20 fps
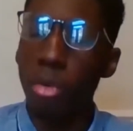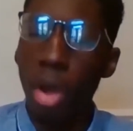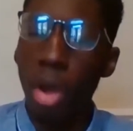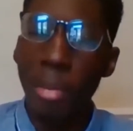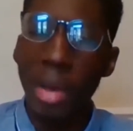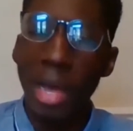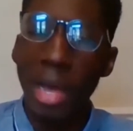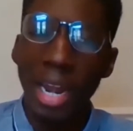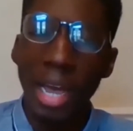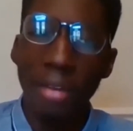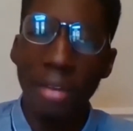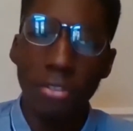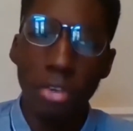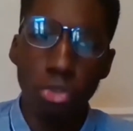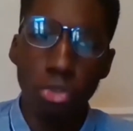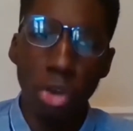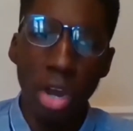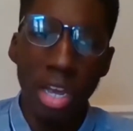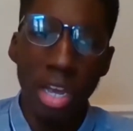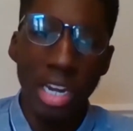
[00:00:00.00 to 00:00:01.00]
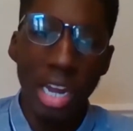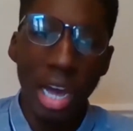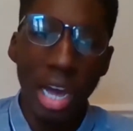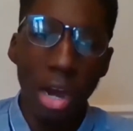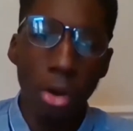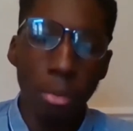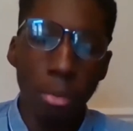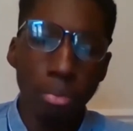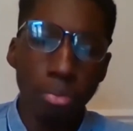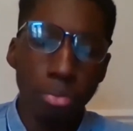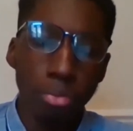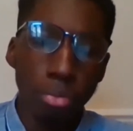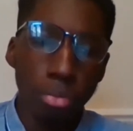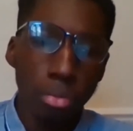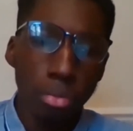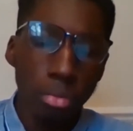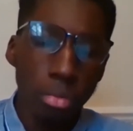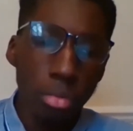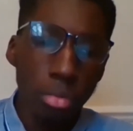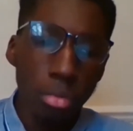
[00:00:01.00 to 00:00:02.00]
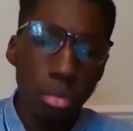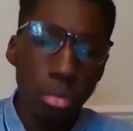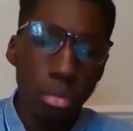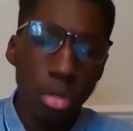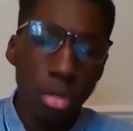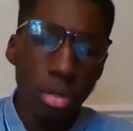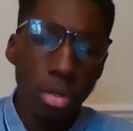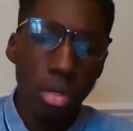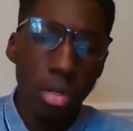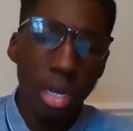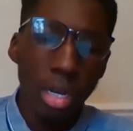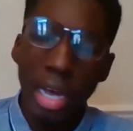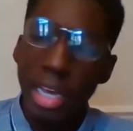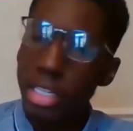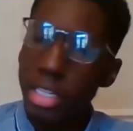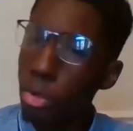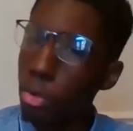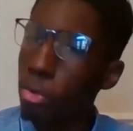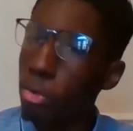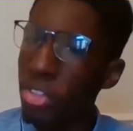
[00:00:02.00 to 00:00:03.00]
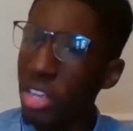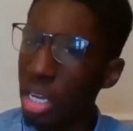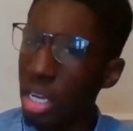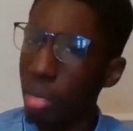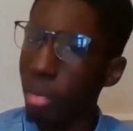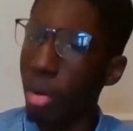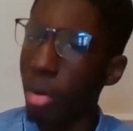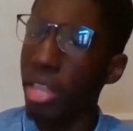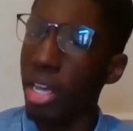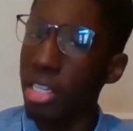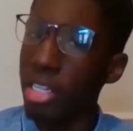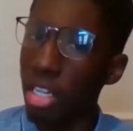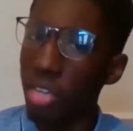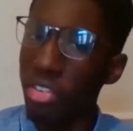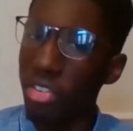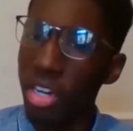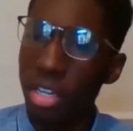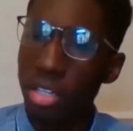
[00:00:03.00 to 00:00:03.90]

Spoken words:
with where my life is right now, I still think about that stuff.